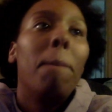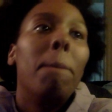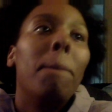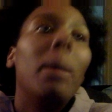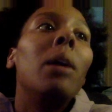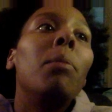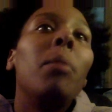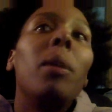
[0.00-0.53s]

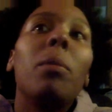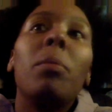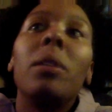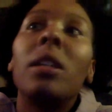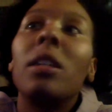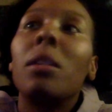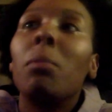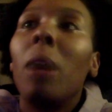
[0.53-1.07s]
my
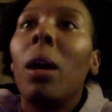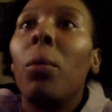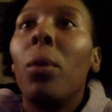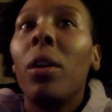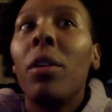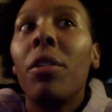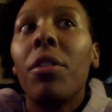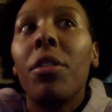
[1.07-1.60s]
purpose, my
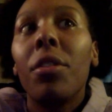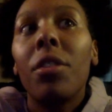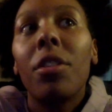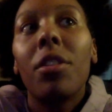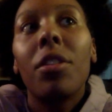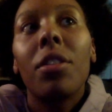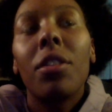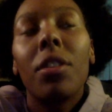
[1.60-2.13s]
worth
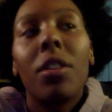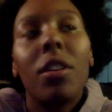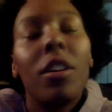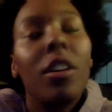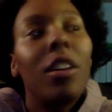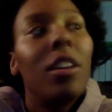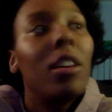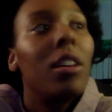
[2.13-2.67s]

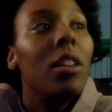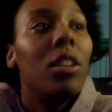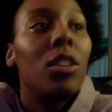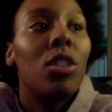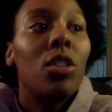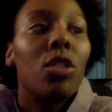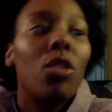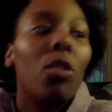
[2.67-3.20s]
is
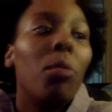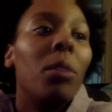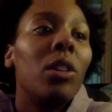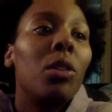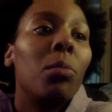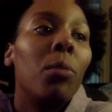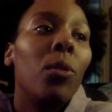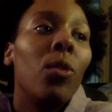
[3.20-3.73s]
so
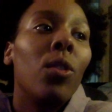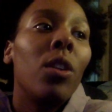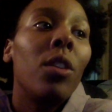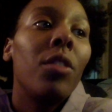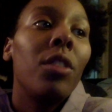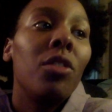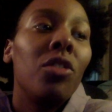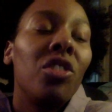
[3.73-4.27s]
much more
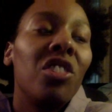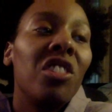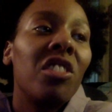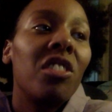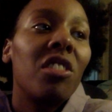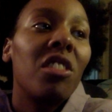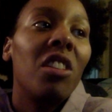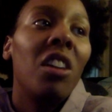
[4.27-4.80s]
than
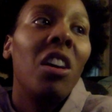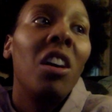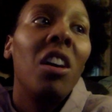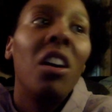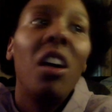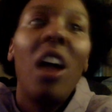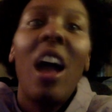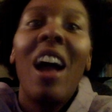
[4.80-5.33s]
just a
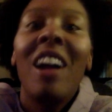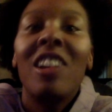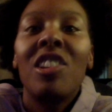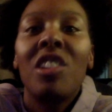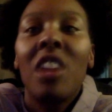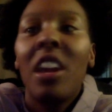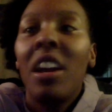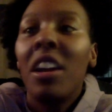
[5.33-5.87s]

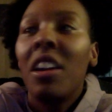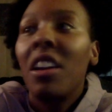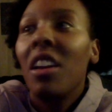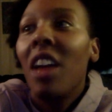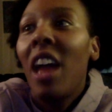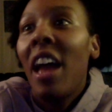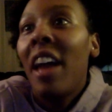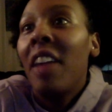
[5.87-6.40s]
hashtag
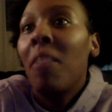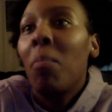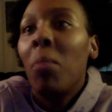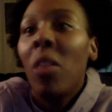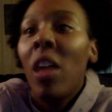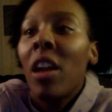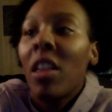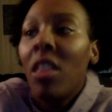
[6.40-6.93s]
at
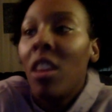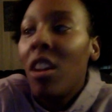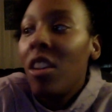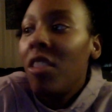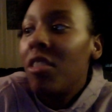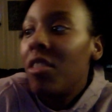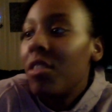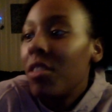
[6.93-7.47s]
Black Love.
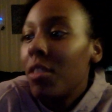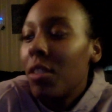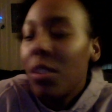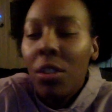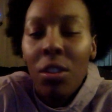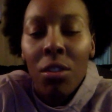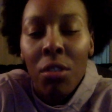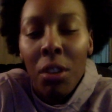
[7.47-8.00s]

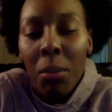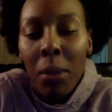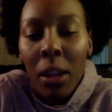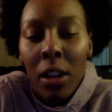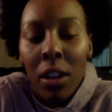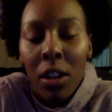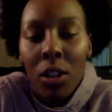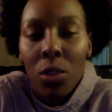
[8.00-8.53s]
You know what I
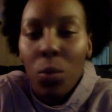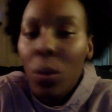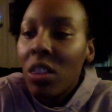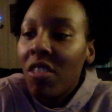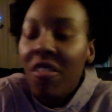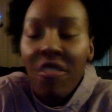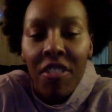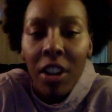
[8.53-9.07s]
mean? Because what the
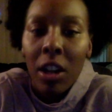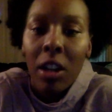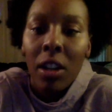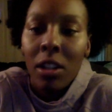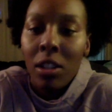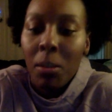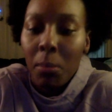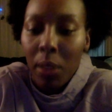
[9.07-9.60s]
fuck
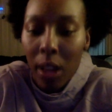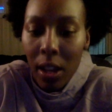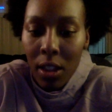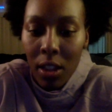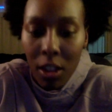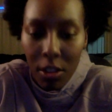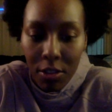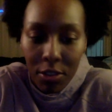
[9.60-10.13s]
is a Black
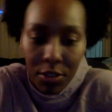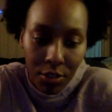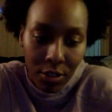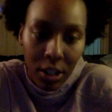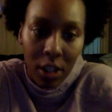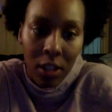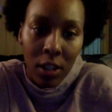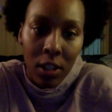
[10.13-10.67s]
Love,
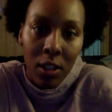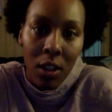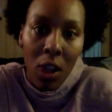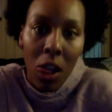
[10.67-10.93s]
really?